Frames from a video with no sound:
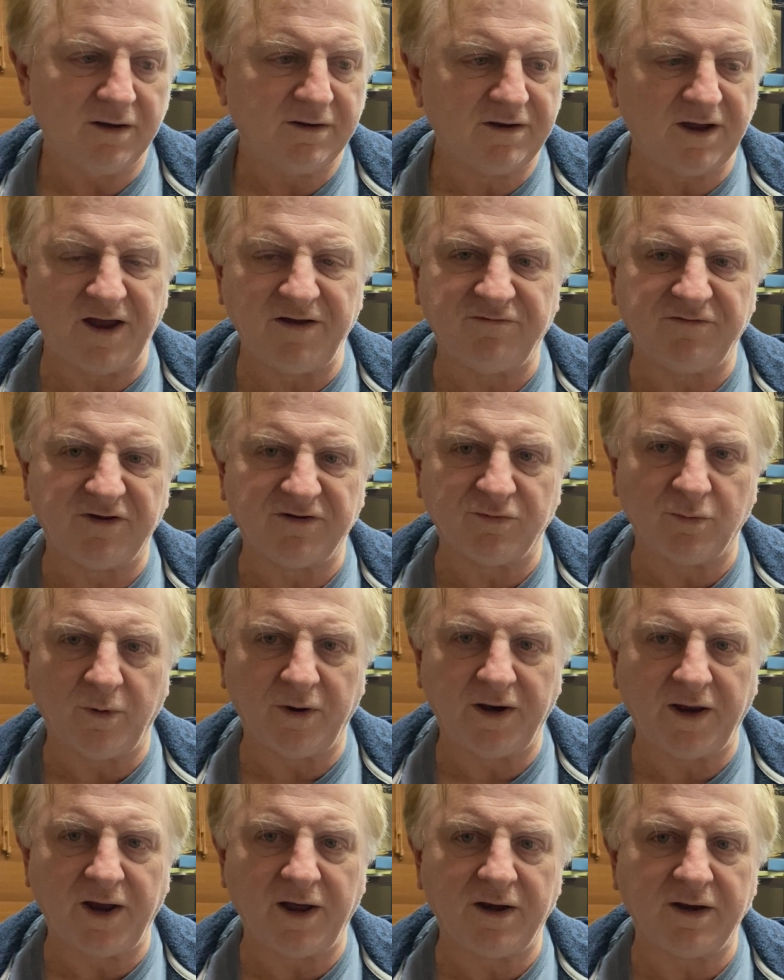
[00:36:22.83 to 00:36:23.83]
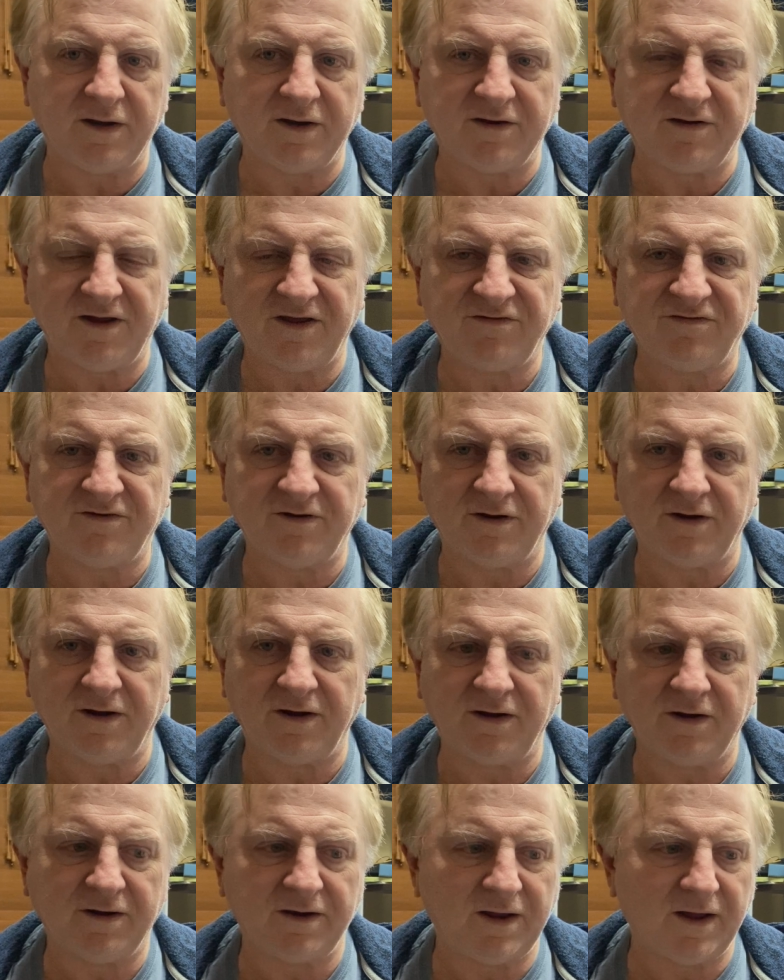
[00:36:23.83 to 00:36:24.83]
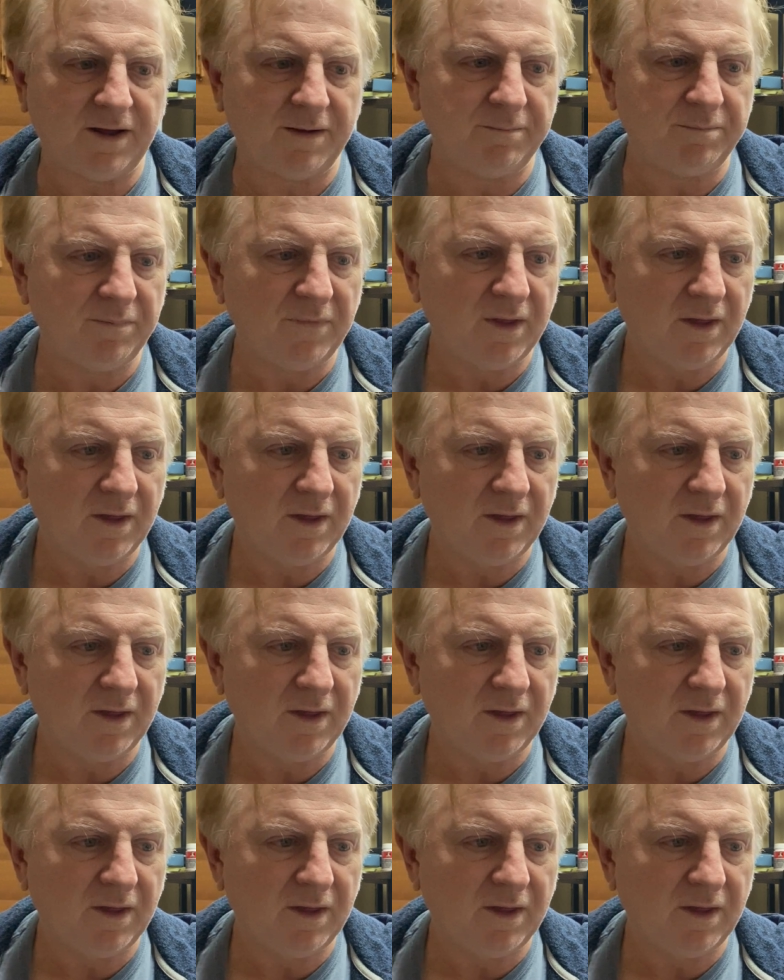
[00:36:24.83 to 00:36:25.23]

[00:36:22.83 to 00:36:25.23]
Dave just went out and tested it on,